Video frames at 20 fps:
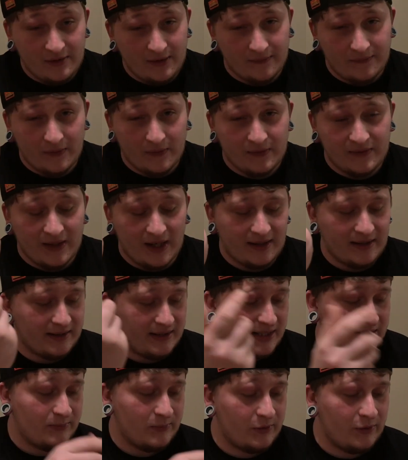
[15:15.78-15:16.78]
you have to go second,
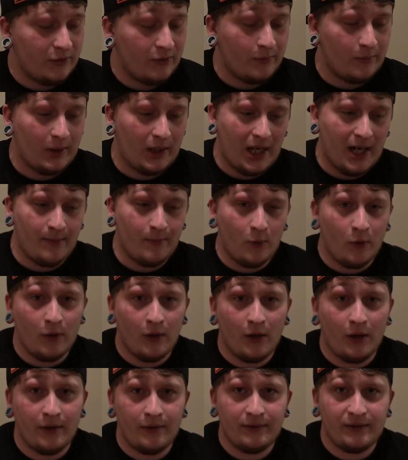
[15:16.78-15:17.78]
that's when you're going to rely
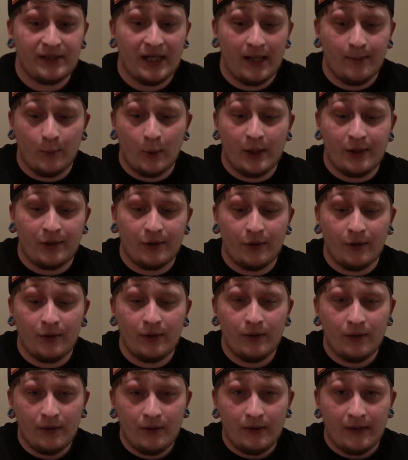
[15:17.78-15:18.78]
more on Tamer Editor.
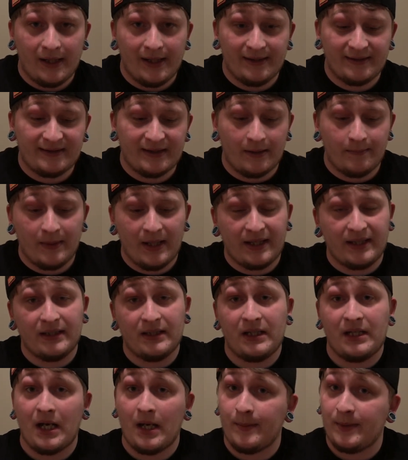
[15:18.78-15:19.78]
And instead of making
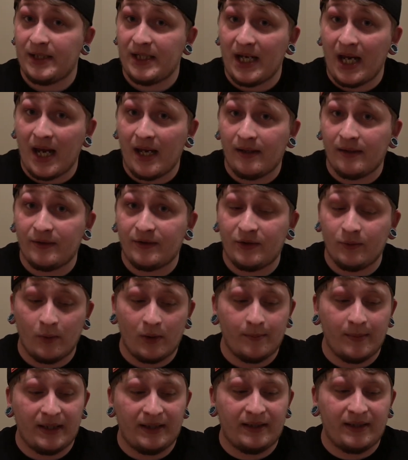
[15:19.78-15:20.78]
the Domitianus, you
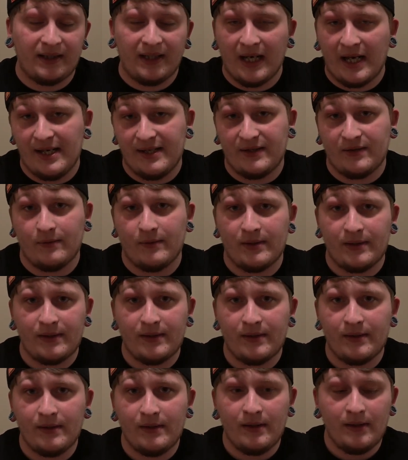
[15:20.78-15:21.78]
want to make the
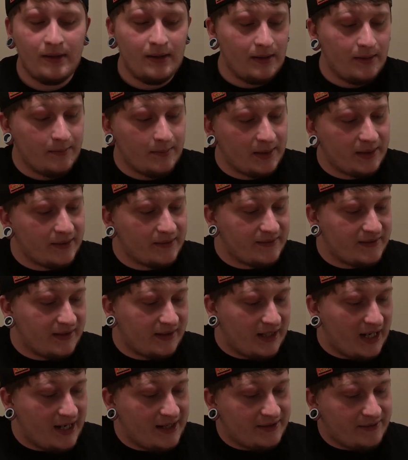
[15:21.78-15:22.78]
Geysirus, because the
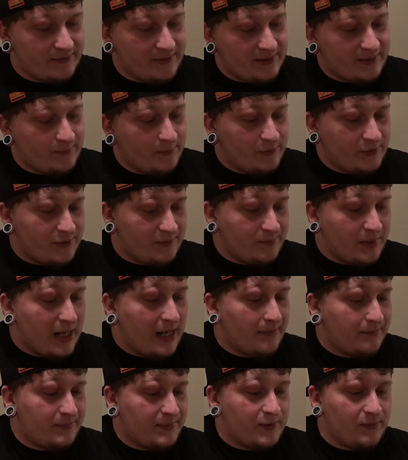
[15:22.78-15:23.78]
Geysirus will just
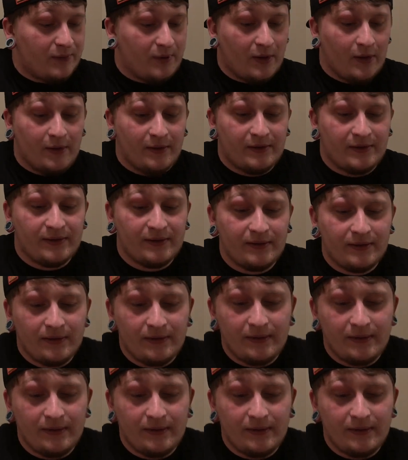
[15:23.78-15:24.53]
pop 2 cards.